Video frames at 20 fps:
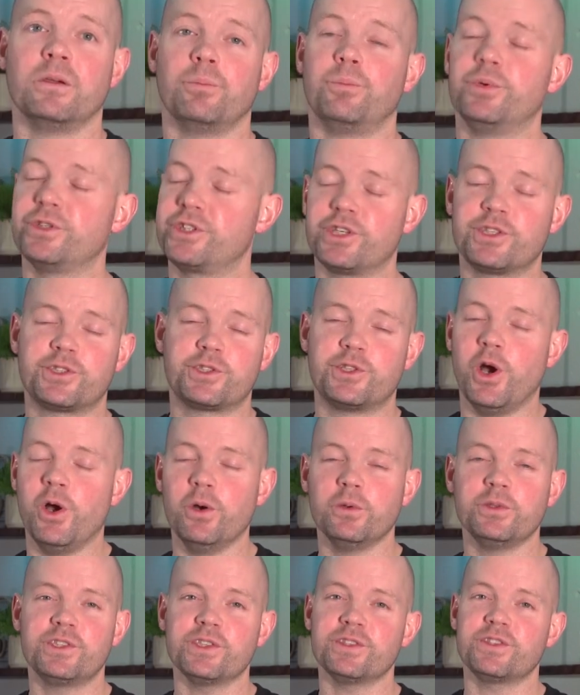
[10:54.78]
But
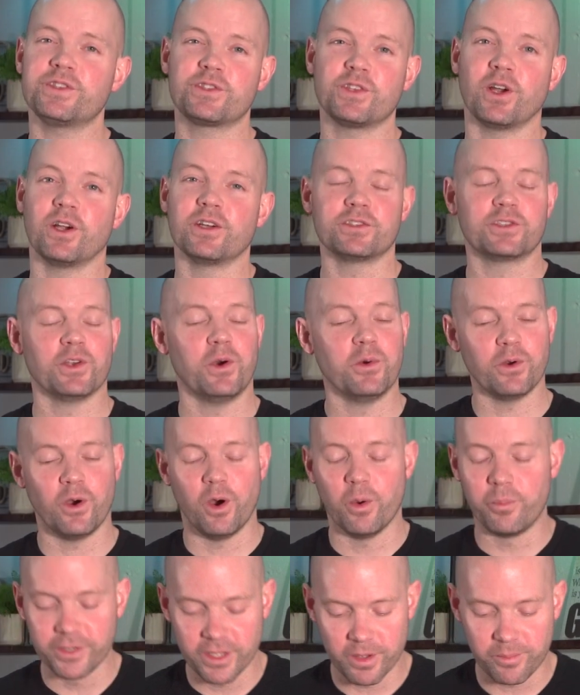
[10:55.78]
don't
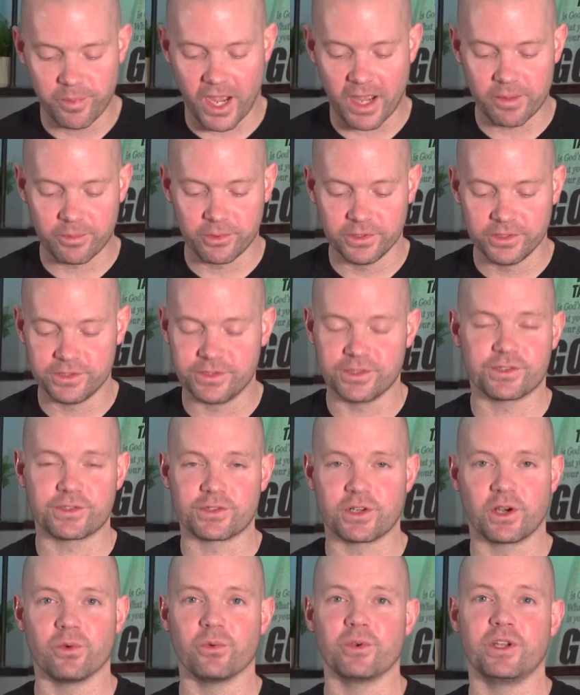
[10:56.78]
open the Bible and just
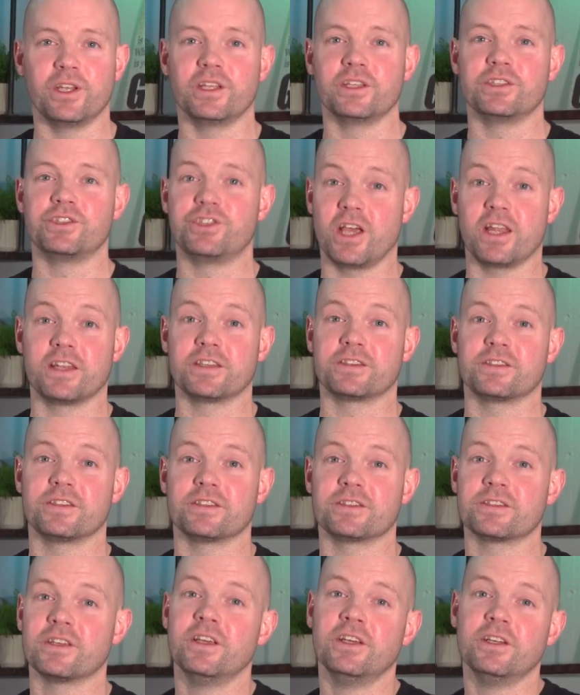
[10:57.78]
start reading
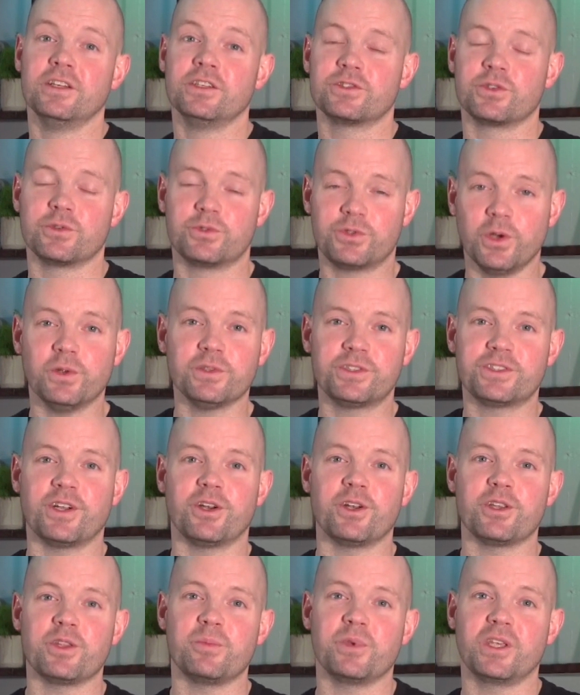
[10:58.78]
Genesis. So don't
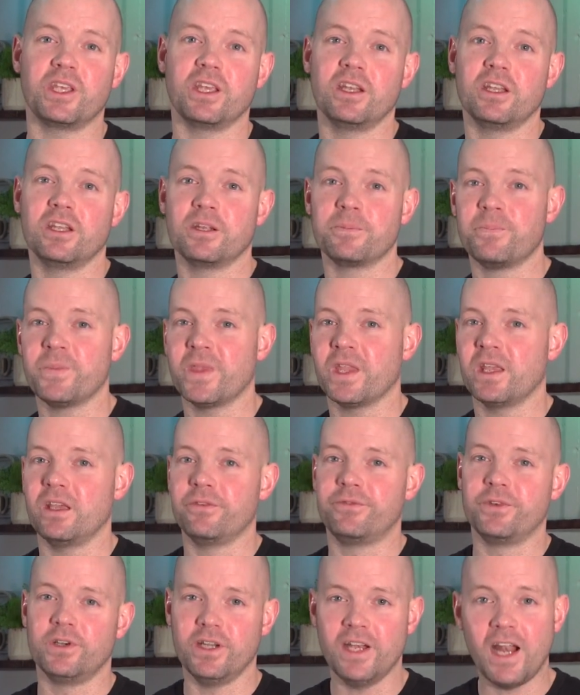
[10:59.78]
start at the beginning.
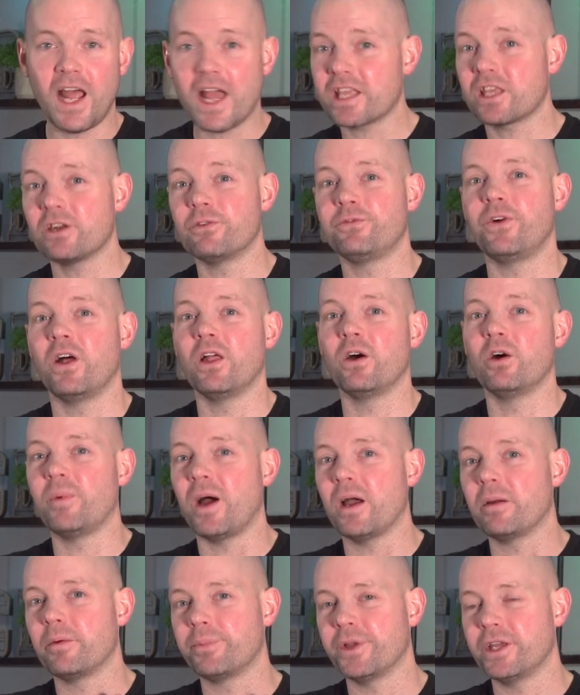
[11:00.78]
If you're not going to follow a
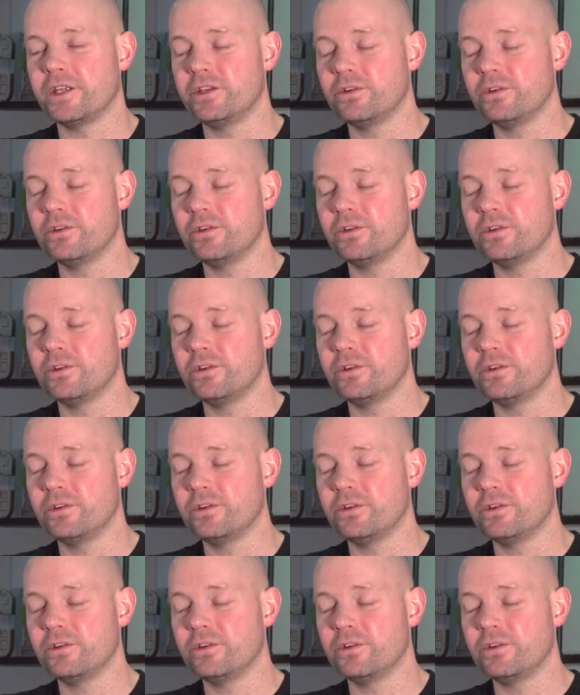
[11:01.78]
Bible plan,